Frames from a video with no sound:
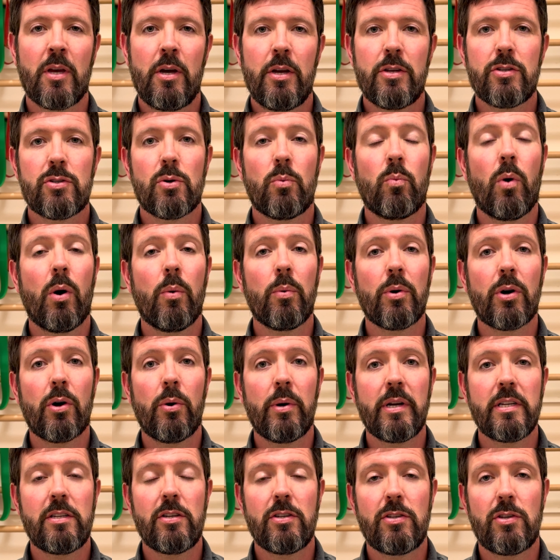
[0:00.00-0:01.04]
So what we're
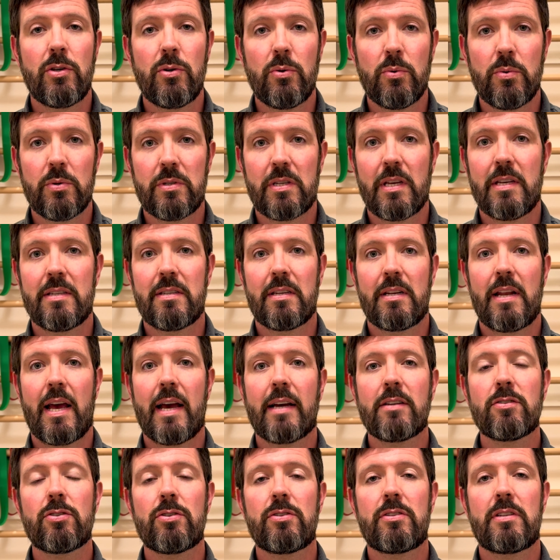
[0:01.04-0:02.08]
going to use is an
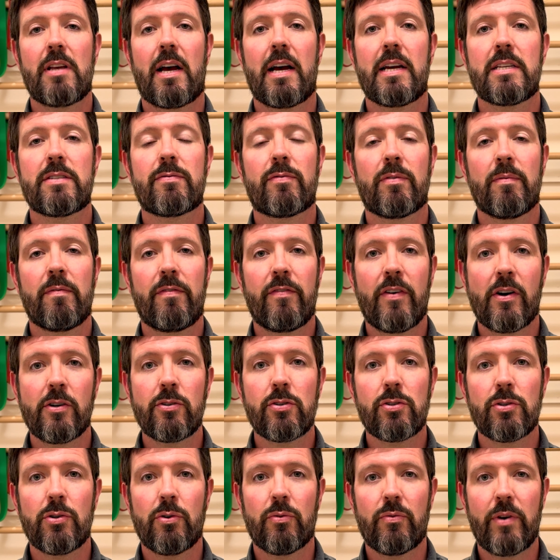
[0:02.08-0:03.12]
exercise from
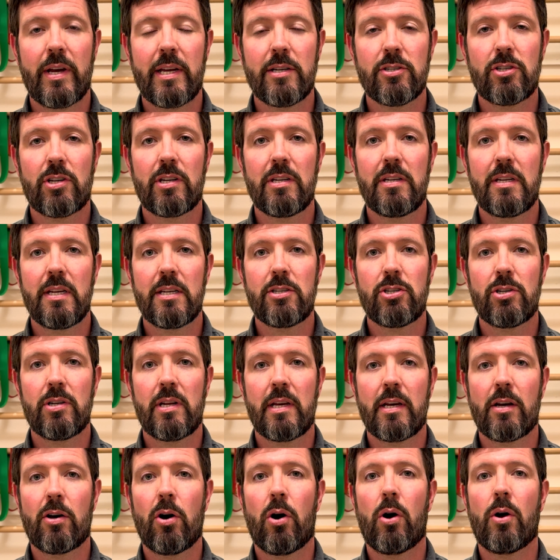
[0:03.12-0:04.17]
functional range conditioning
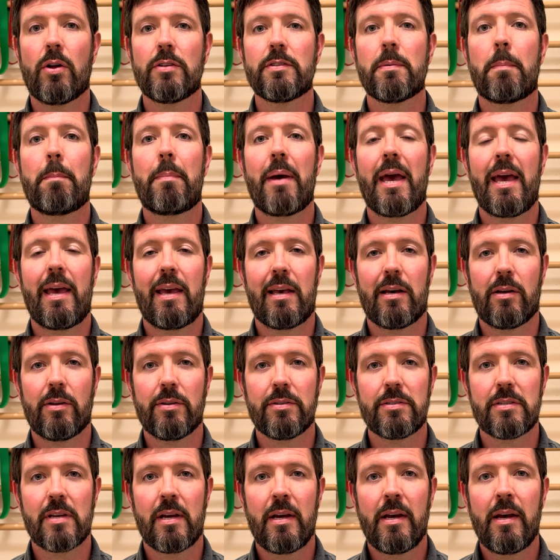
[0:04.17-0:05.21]
called PAILs.